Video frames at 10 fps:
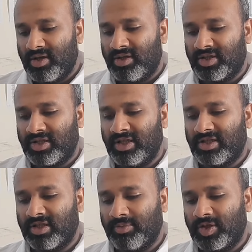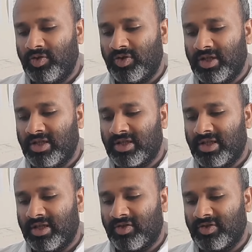The skin's subcutaneous
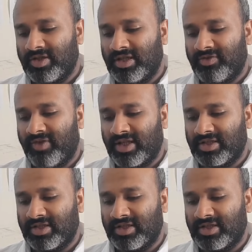layer contains fat